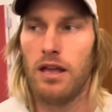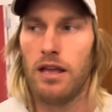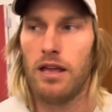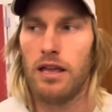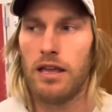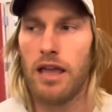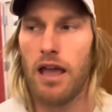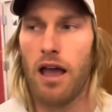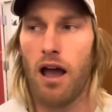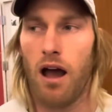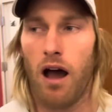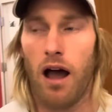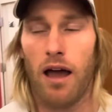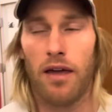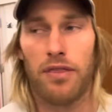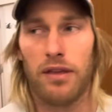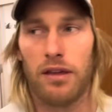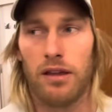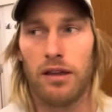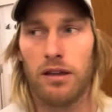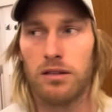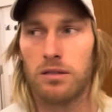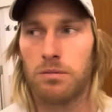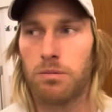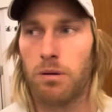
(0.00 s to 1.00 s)
Yeah, I
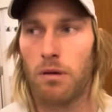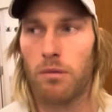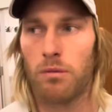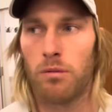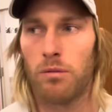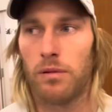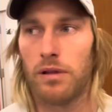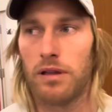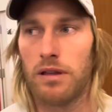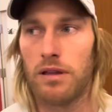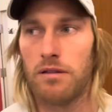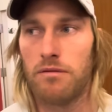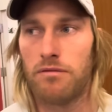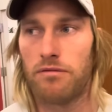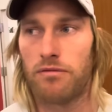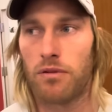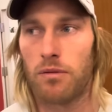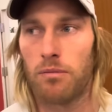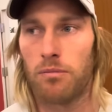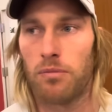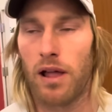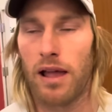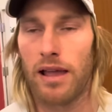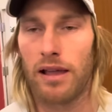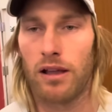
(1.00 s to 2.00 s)
think it's probably
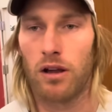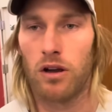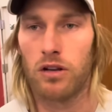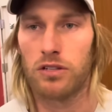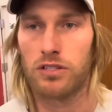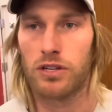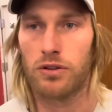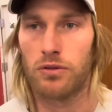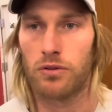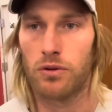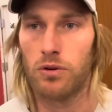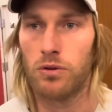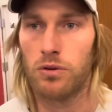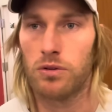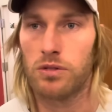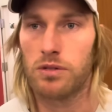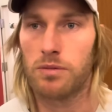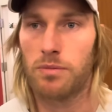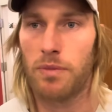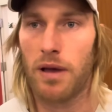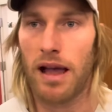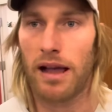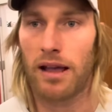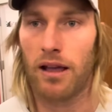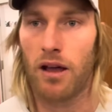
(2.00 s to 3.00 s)
from playing Aussie rules
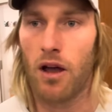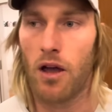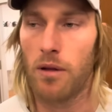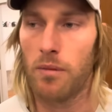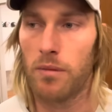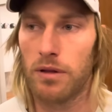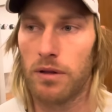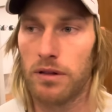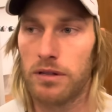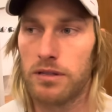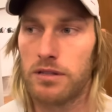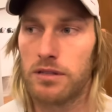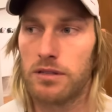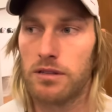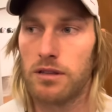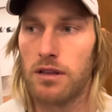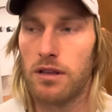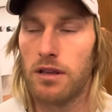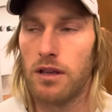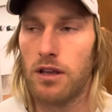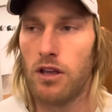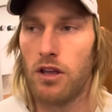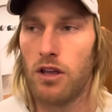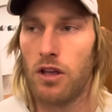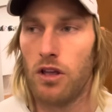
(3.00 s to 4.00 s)
back home. It's,
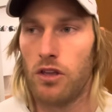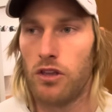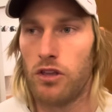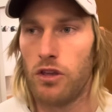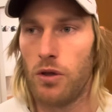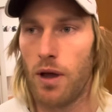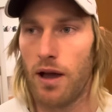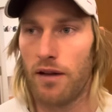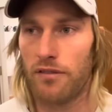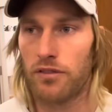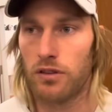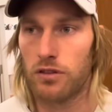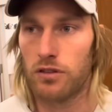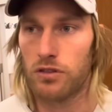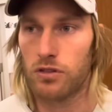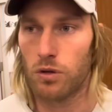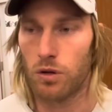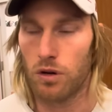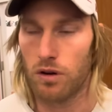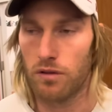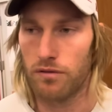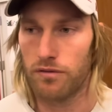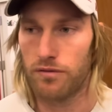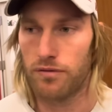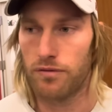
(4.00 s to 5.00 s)
you have to
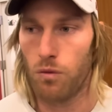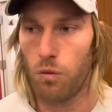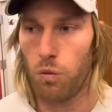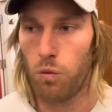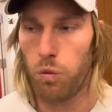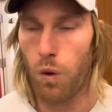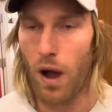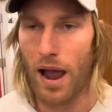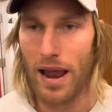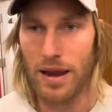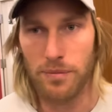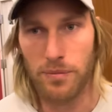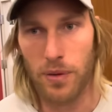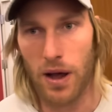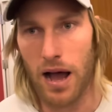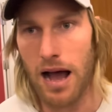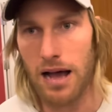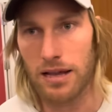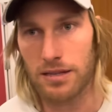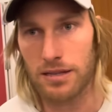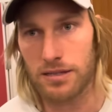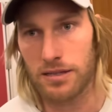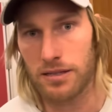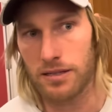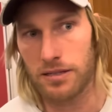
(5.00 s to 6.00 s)
sort of wait
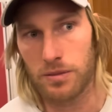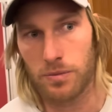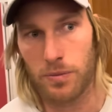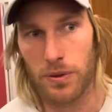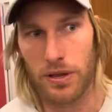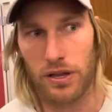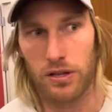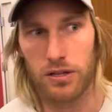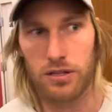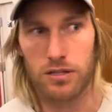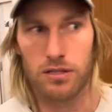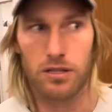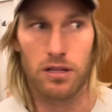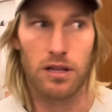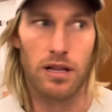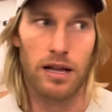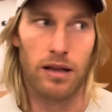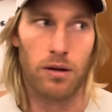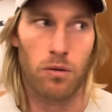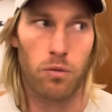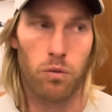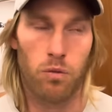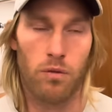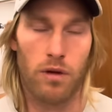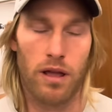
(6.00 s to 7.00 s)
passes because,
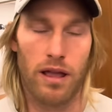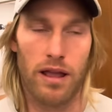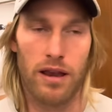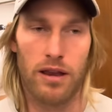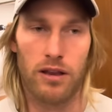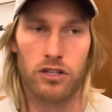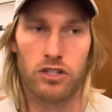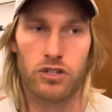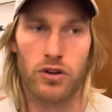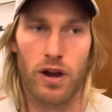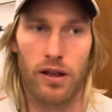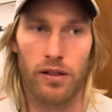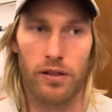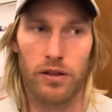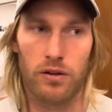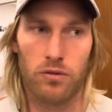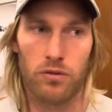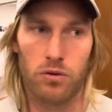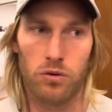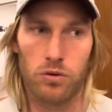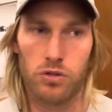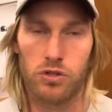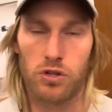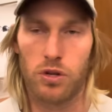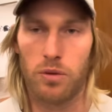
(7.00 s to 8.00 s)
like, in Australian
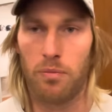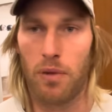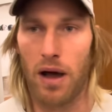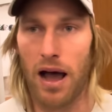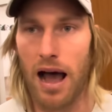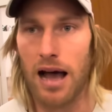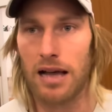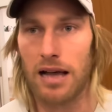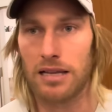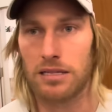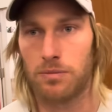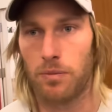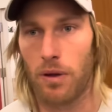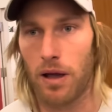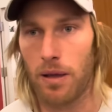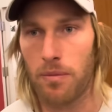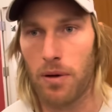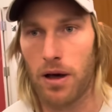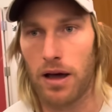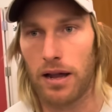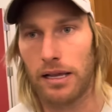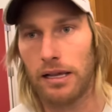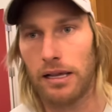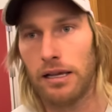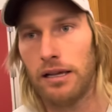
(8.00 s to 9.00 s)
rules, you pass by
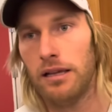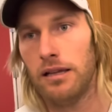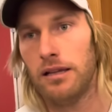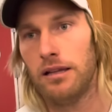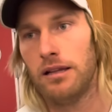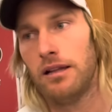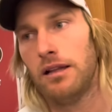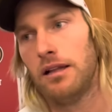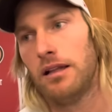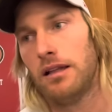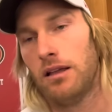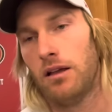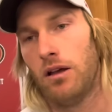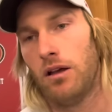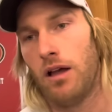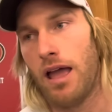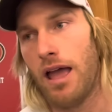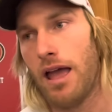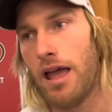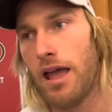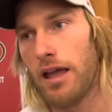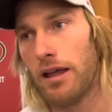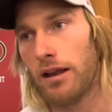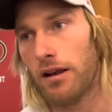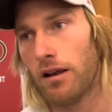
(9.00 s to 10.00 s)
punting
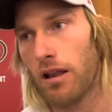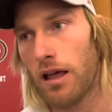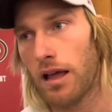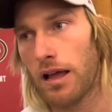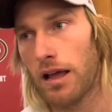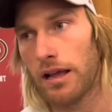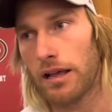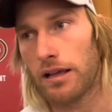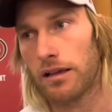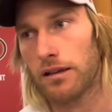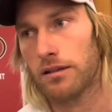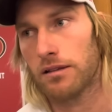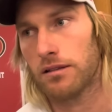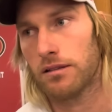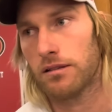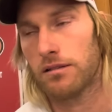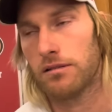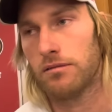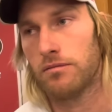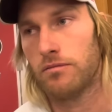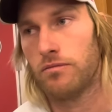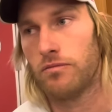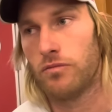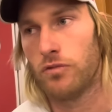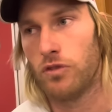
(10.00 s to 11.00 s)
and, like,
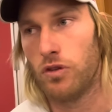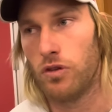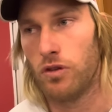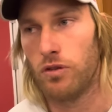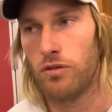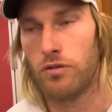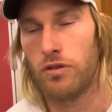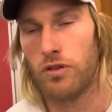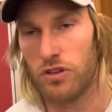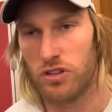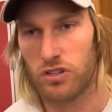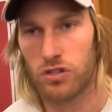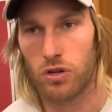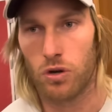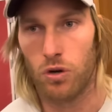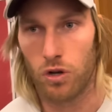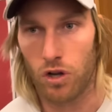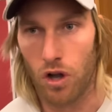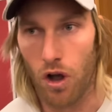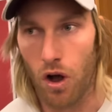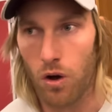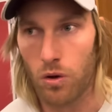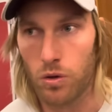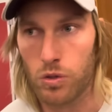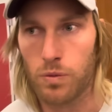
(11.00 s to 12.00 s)
you just score
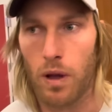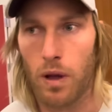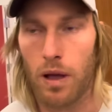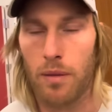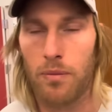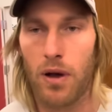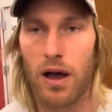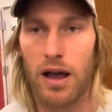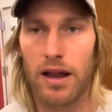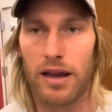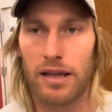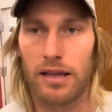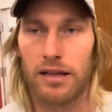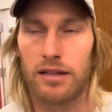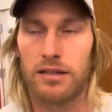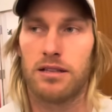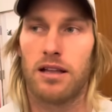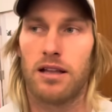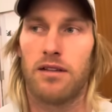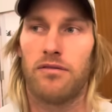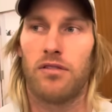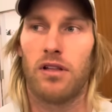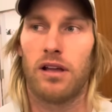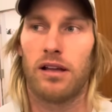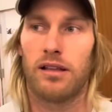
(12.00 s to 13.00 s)
goals by punting and
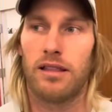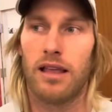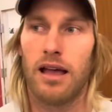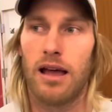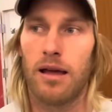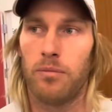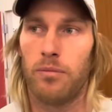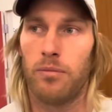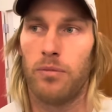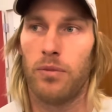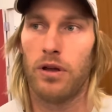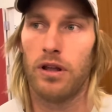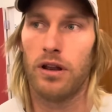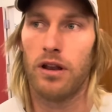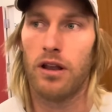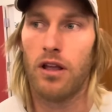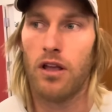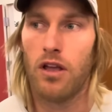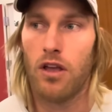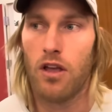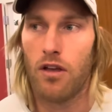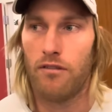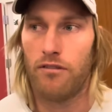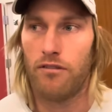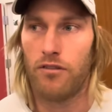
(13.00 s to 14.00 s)
stuff like that. But
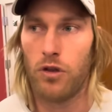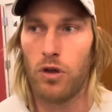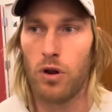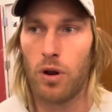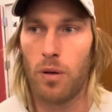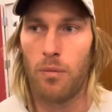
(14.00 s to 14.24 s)
for you to